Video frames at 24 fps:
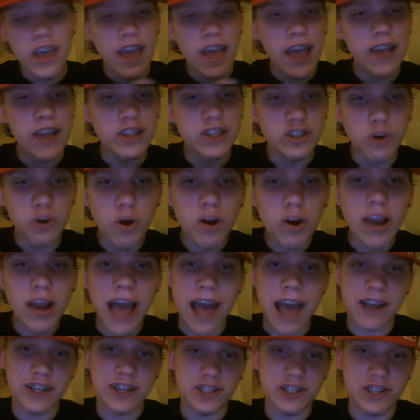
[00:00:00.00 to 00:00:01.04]
and your
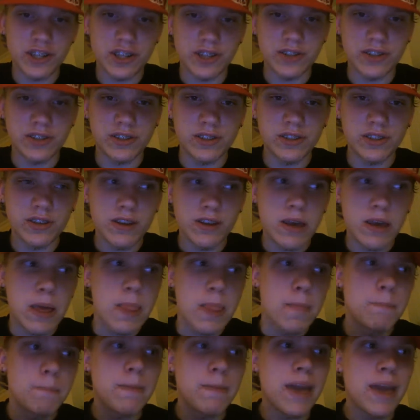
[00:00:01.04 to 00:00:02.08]
actions
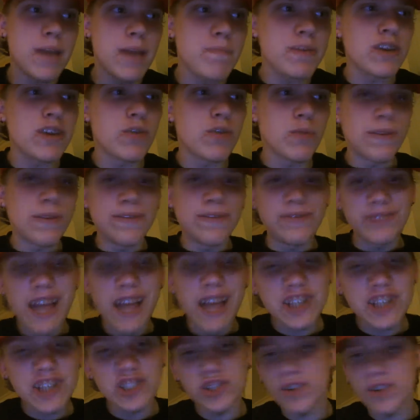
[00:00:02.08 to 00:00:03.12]
may be a
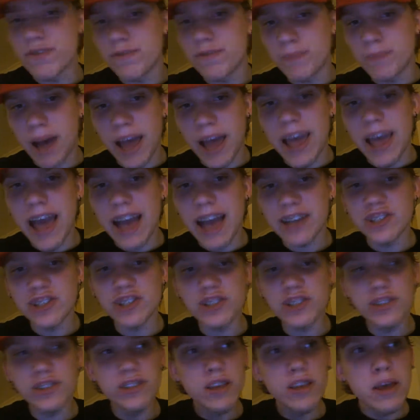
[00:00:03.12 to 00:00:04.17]
reflection of my
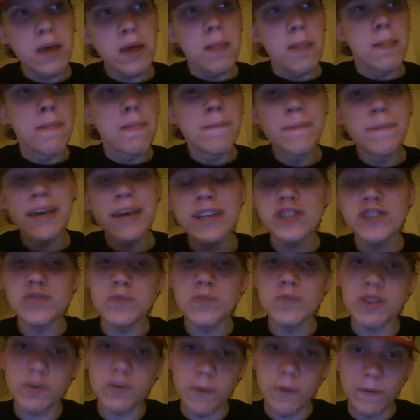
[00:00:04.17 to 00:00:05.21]
actions mixed
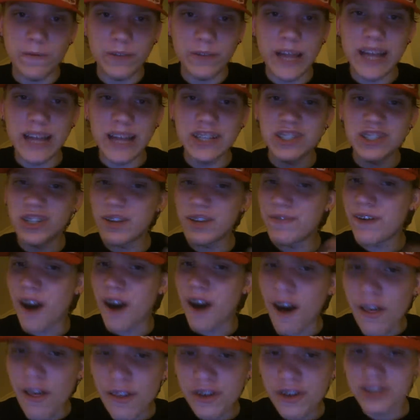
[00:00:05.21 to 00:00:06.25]
with a reflection of
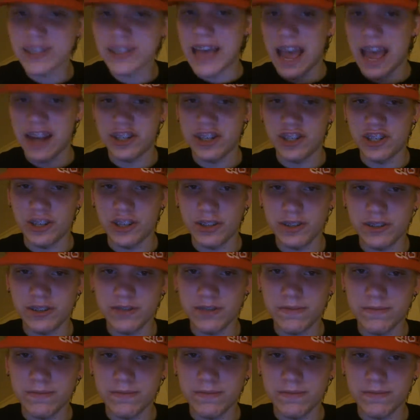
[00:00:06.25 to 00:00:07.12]
others' actions.